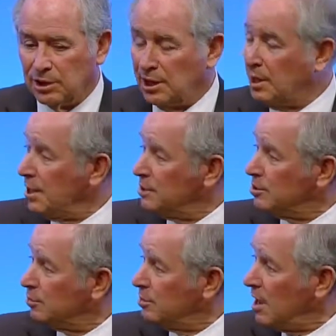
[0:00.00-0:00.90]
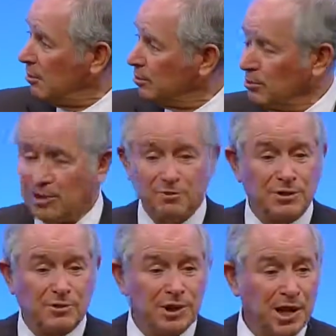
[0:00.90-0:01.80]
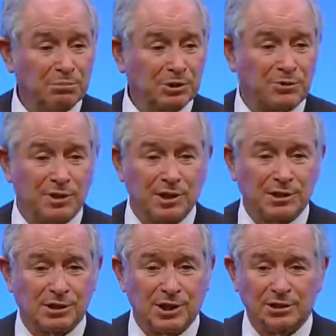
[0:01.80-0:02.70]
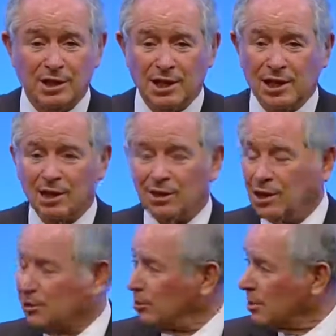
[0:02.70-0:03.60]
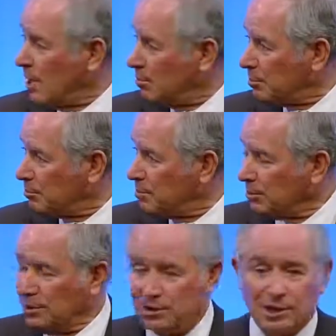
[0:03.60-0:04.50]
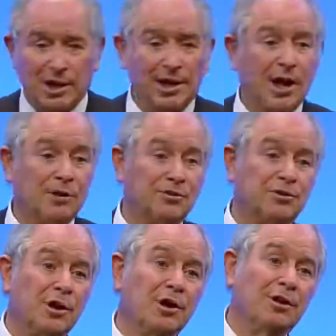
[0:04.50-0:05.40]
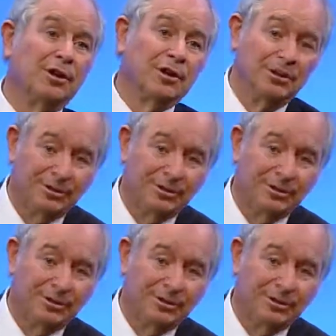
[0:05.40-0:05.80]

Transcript: it ends up now. You know they have different names for this intellectual capital production. This is like data.